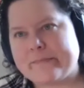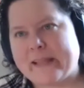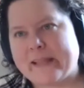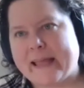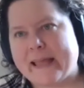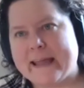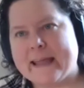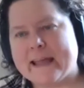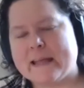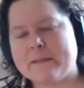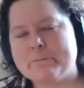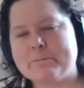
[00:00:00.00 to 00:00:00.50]

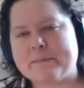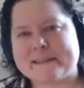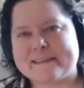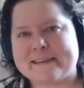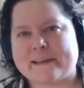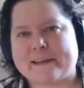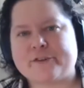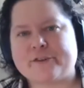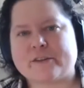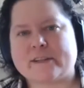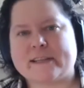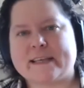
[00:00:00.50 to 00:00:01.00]
and
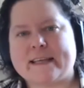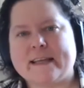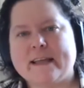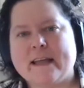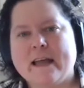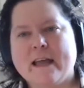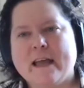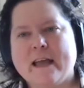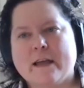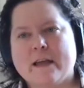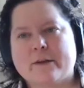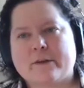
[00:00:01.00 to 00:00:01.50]
potentially
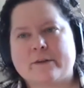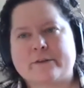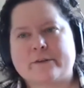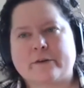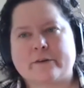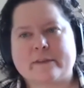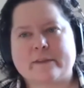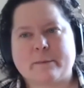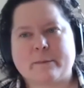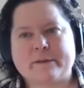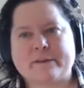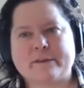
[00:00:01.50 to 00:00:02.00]
turn
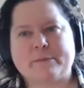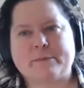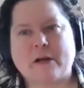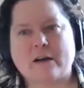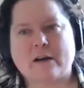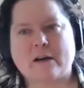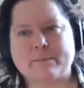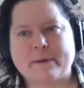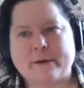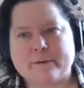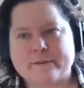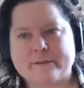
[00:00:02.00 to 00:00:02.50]
them into
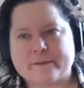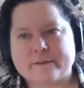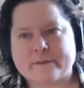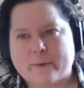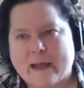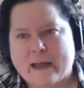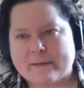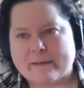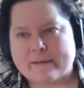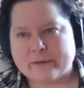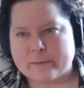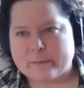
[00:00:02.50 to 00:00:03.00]
blog posts so
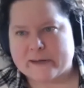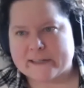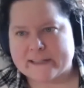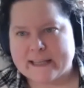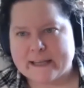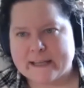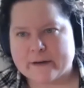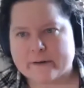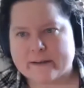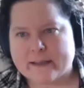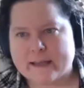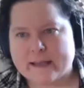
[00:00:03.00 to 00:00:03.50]
everyone
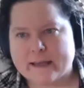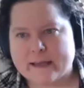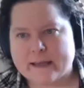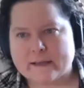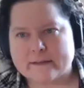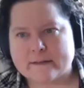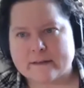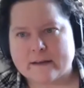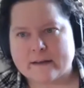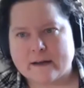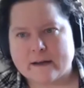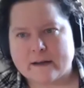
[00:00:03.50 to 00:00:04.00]
here
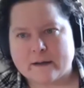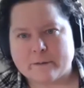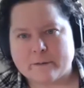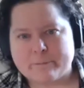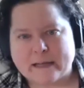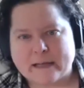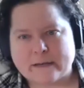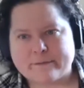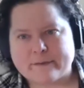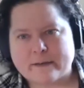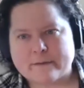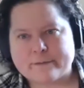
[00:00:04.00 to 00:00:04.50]
can uh,
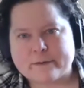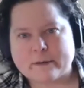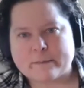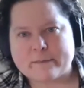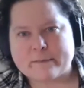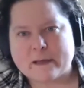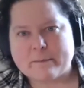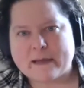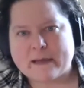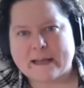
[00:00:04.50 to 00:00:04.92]
benefit from them.